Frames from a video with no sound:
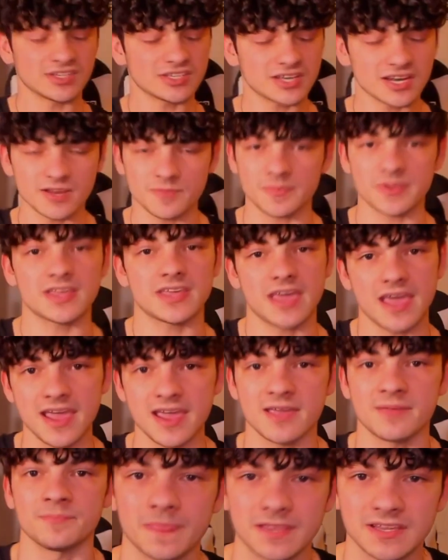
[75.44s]
gonna be
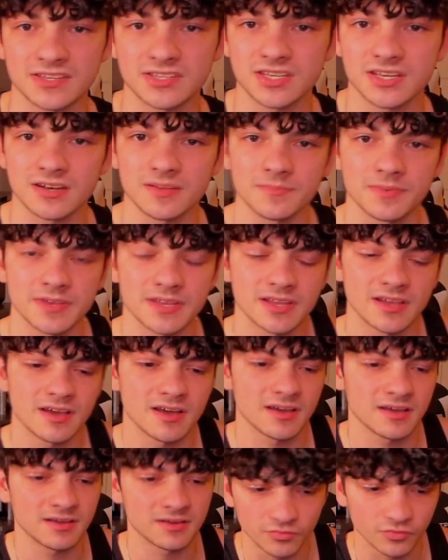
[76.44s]
game. He's gonna be
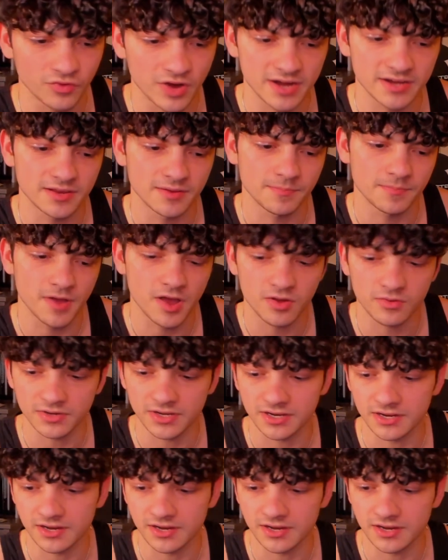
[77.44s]
a ready opponent.